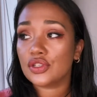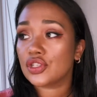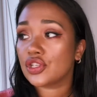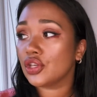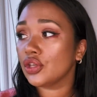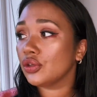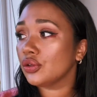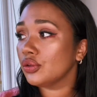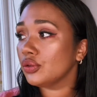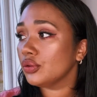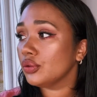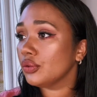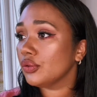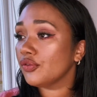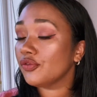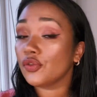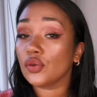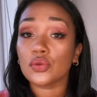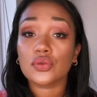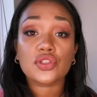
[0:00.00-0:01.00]
to
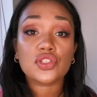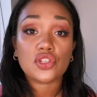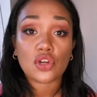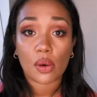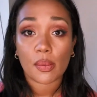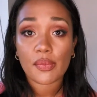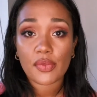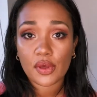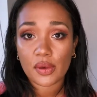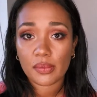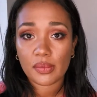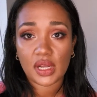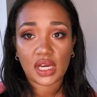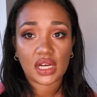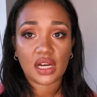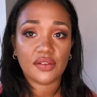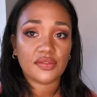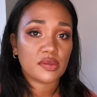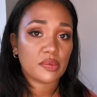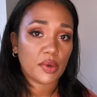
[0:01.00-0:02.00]
full stop them,
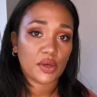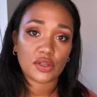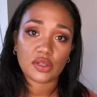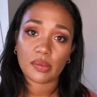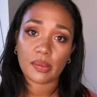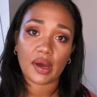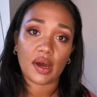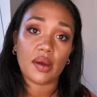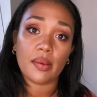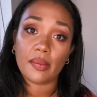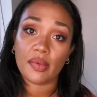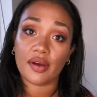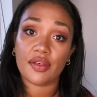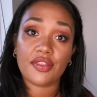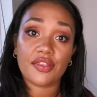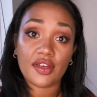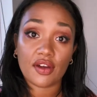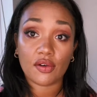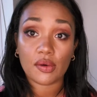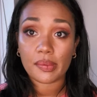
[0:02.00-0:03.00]
like I've spoken about in my
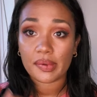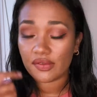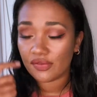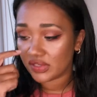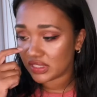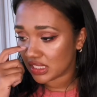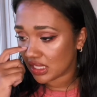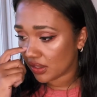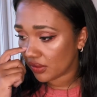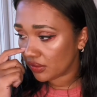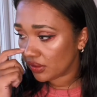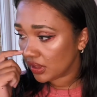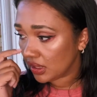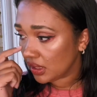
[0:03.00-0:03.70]
therapy video.